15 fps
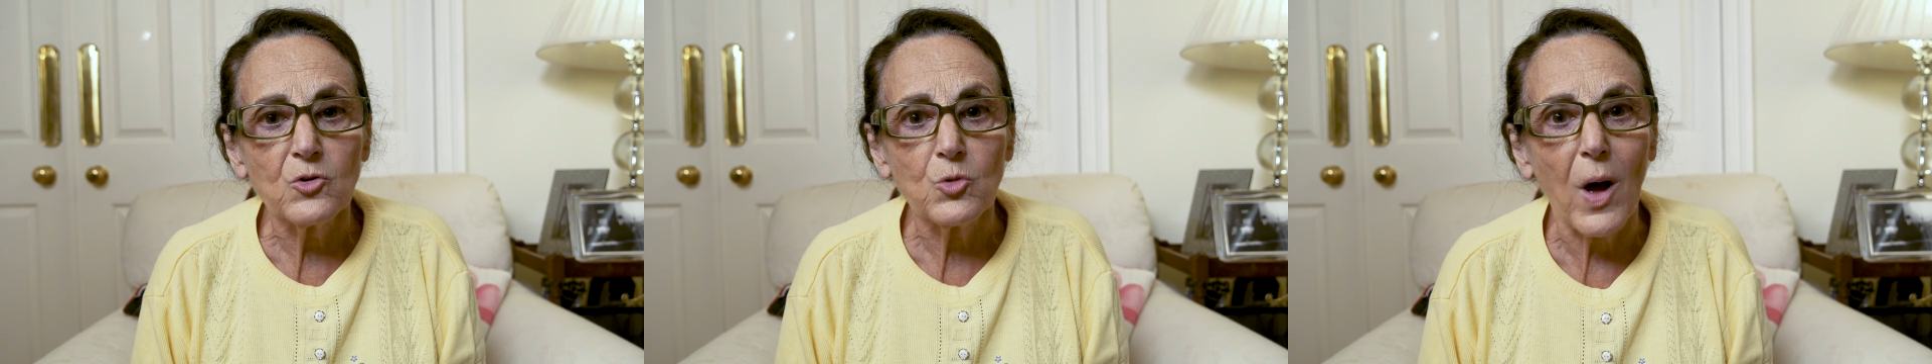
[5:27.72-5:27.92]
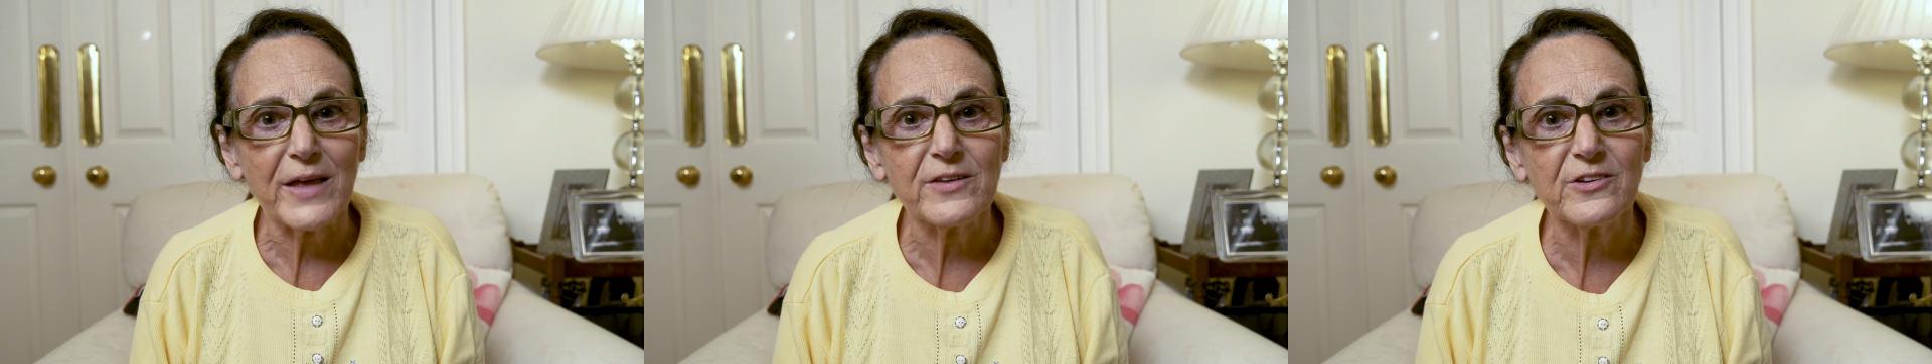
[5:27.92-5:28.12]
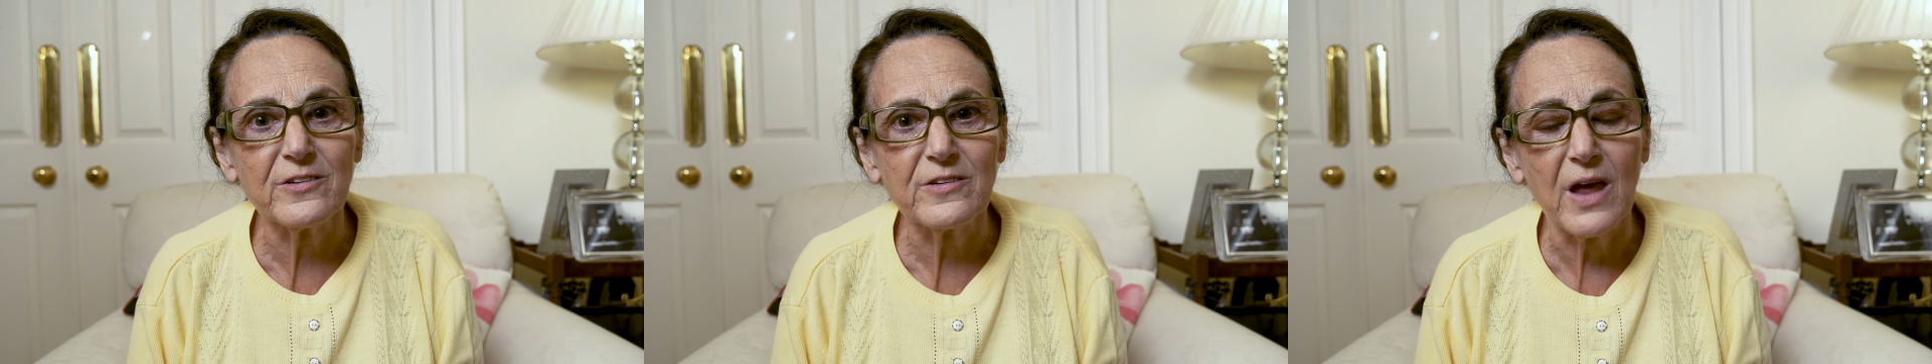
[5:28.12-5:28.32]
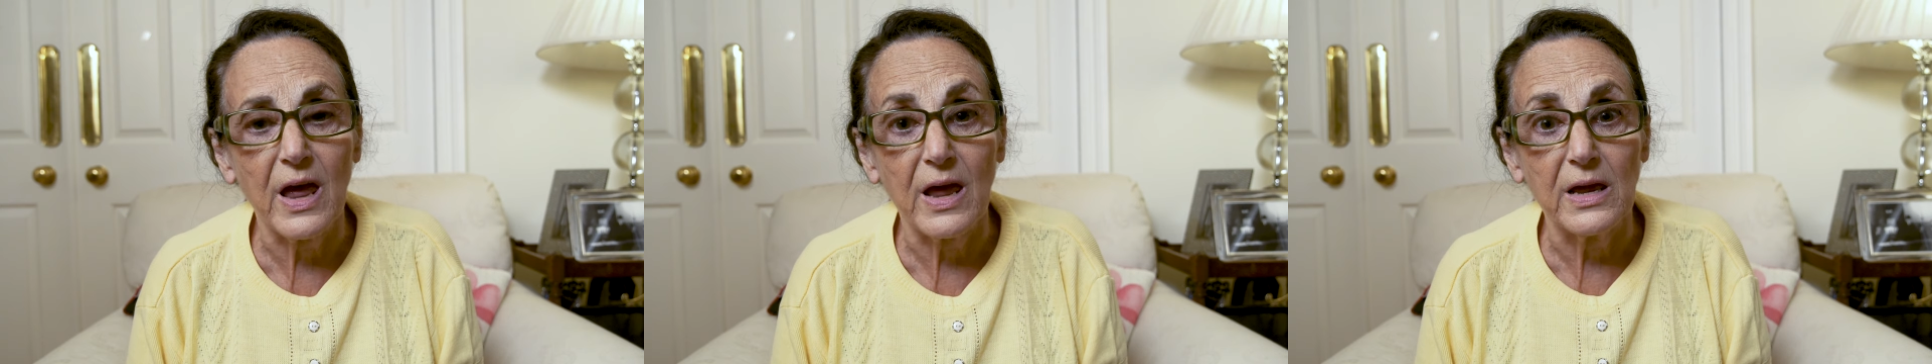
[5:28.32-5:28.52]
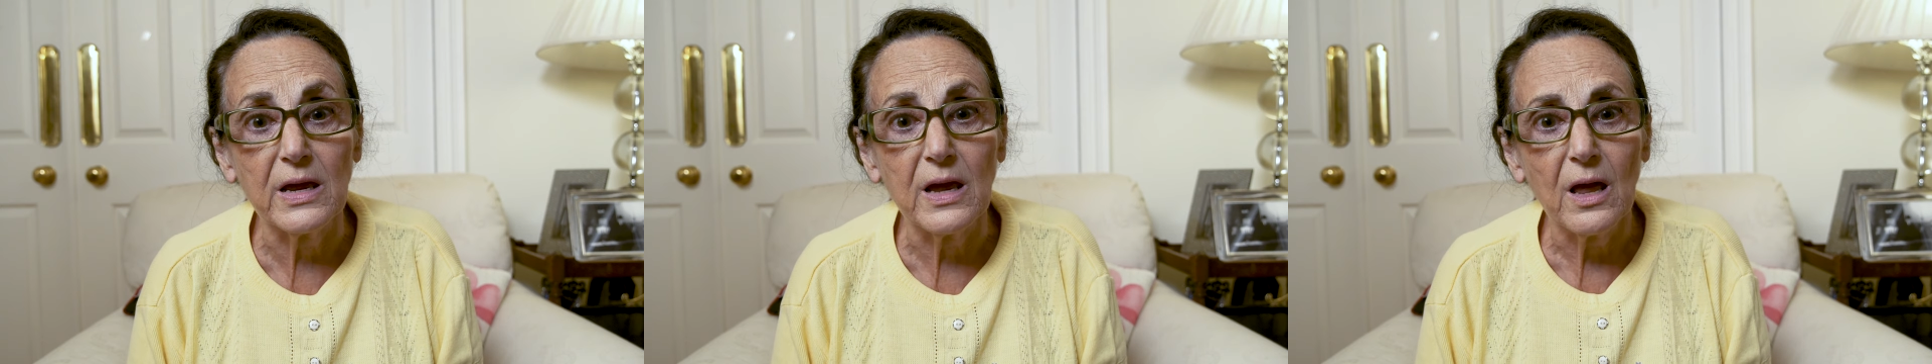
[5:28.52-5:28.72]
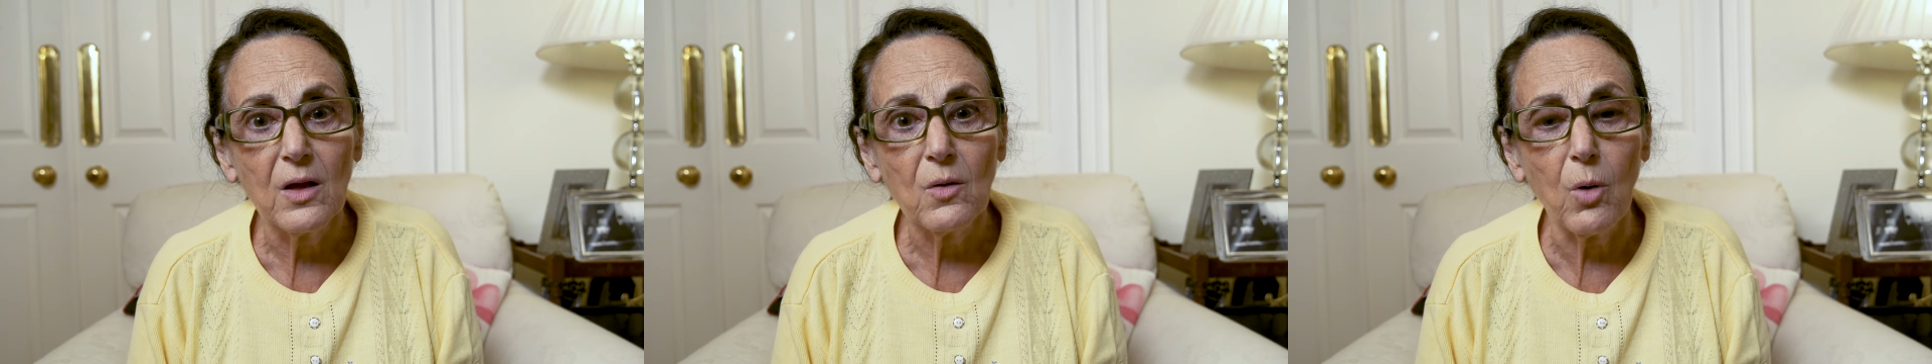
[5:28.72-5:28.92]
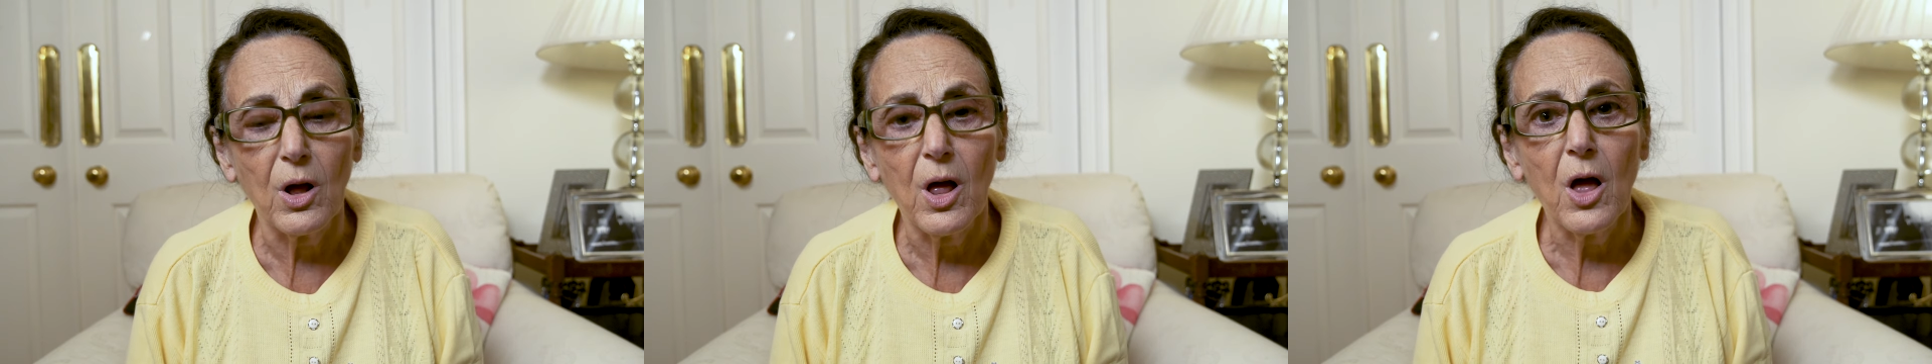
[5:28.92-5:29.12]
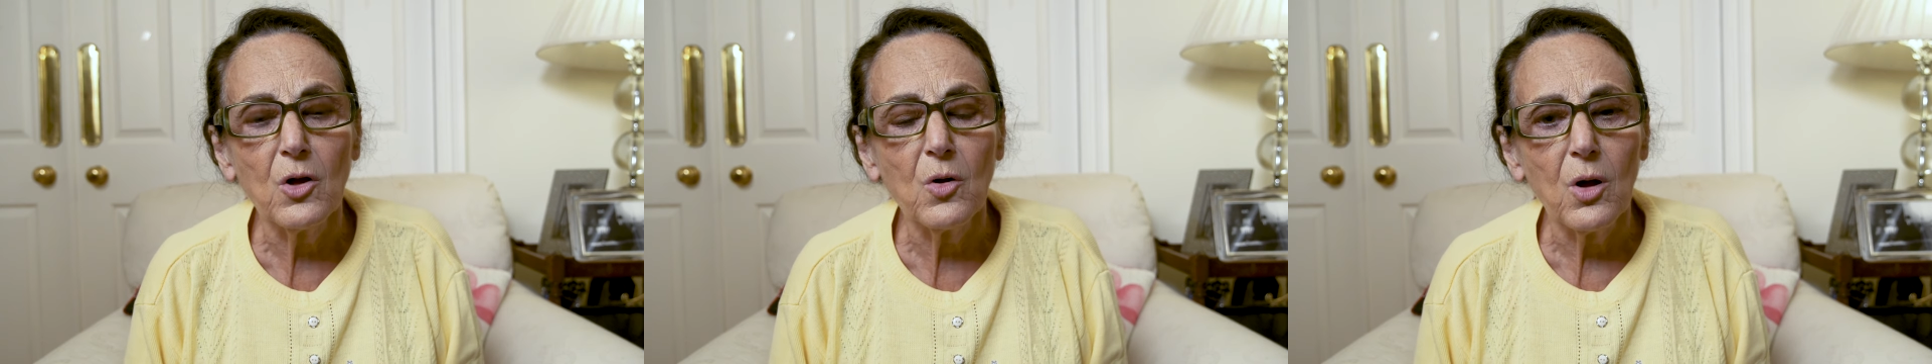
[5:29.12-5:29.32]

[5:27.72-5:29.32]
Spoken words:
Twice a day? What?